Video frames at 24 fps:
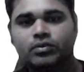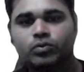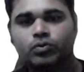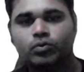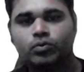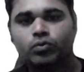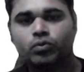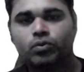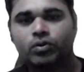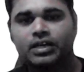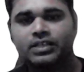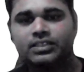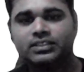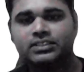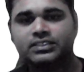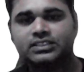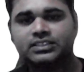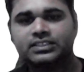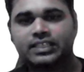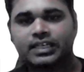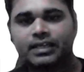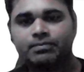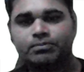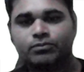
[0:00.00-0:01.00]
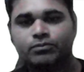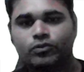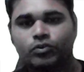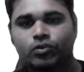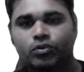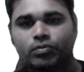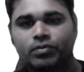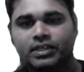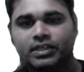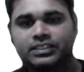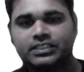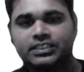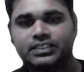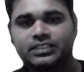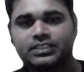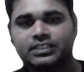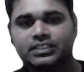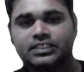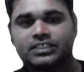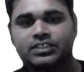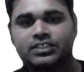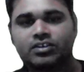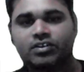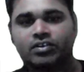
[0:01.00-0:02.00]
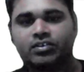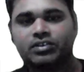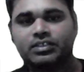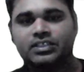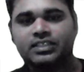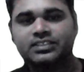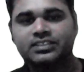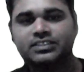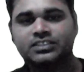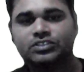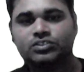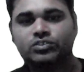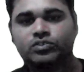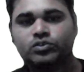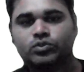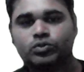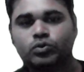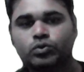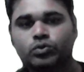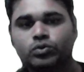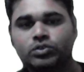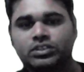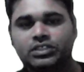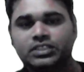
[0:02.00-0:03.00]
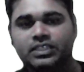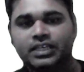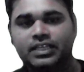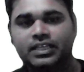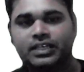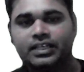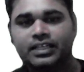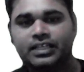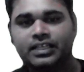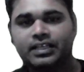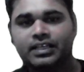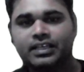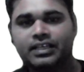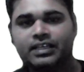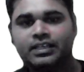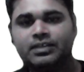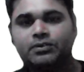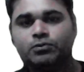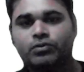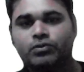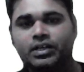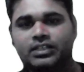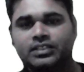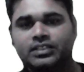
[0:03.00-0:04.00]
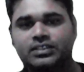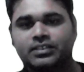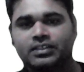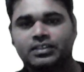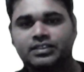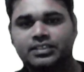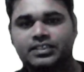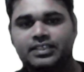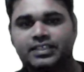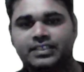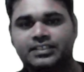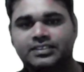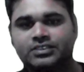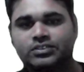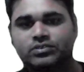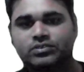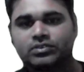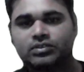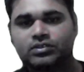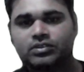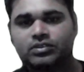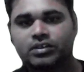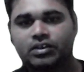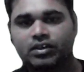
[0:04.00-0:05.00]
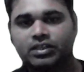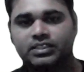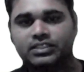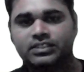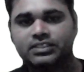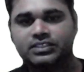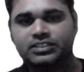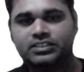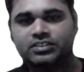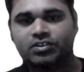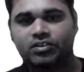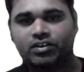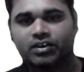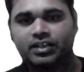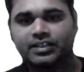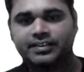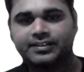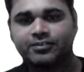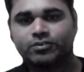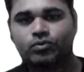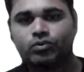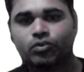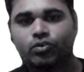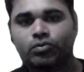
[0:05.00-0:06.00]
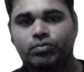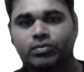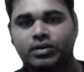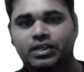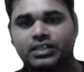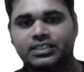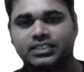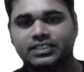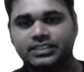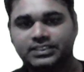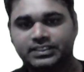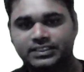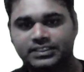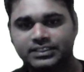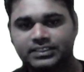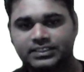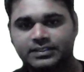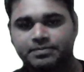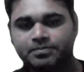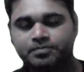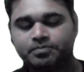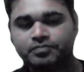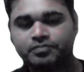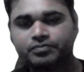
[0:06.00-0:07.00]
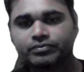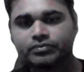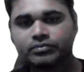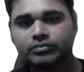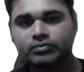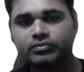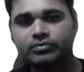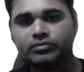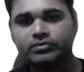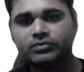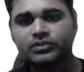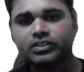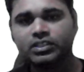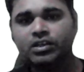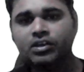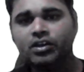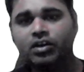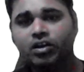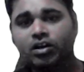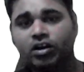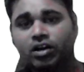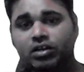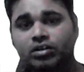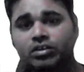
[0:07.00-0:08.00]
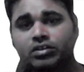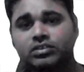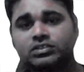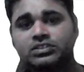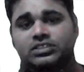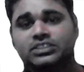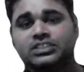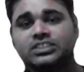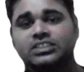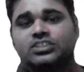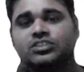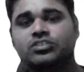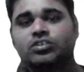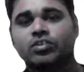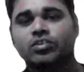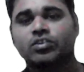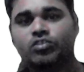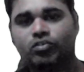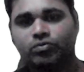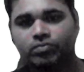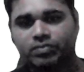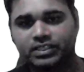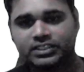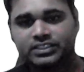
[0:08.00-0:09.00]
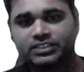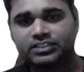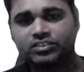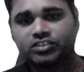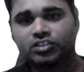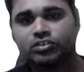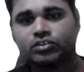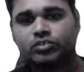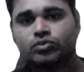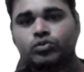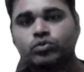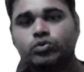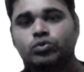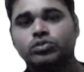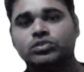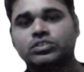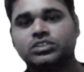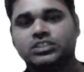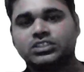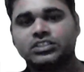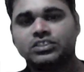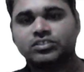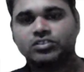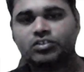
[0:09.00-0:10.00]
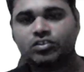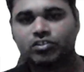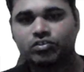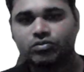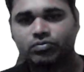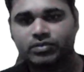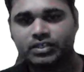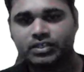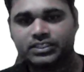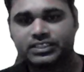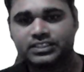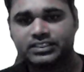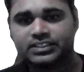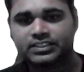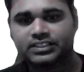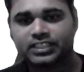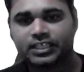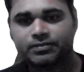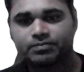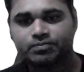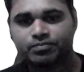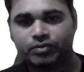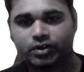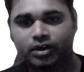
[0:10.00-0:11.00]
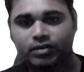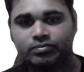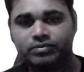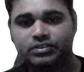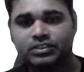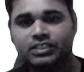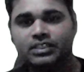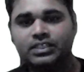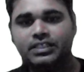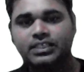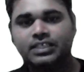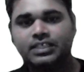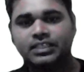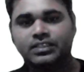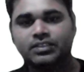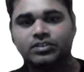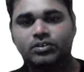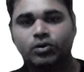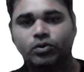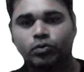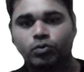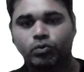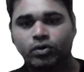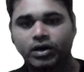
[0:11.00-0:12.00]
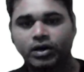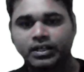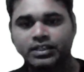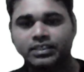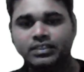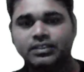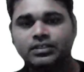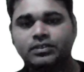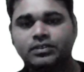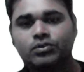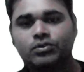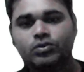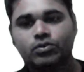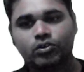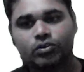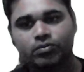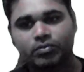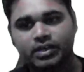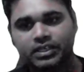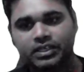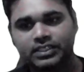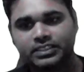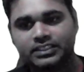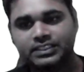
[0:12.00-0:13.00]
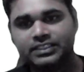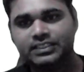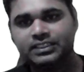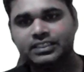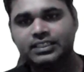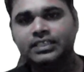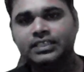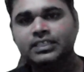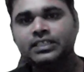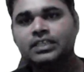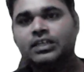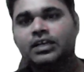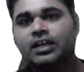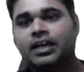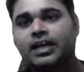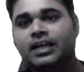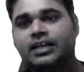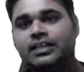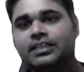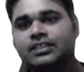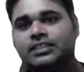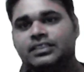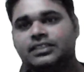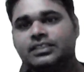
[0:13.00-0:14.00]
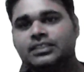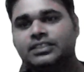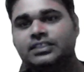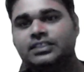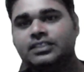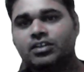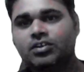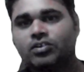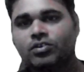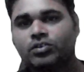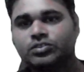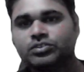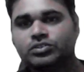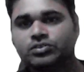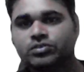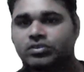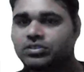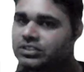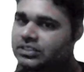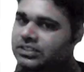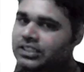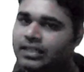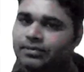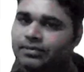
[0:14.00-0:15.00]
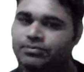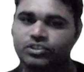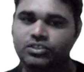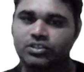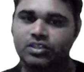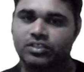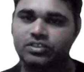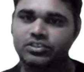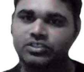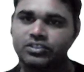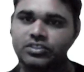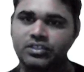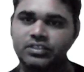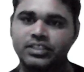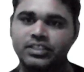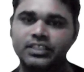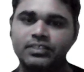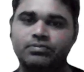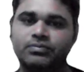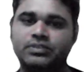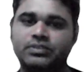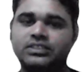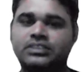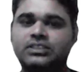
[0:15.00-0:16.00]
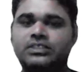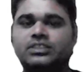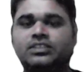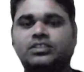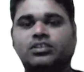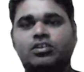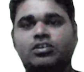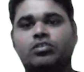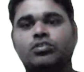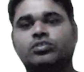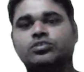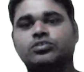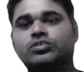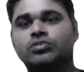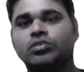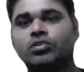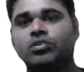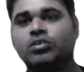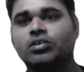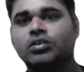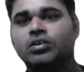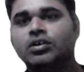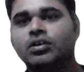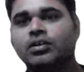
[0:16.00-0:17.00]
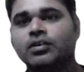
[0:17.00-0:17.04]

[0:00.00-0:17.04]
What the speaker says: one same chromatin, it contains 2 DNA, one contains, or it is called as the chromatids or sister chromatids. So the 2 sister chromatids are formed in the one chromatin, and here also same structure. That means here also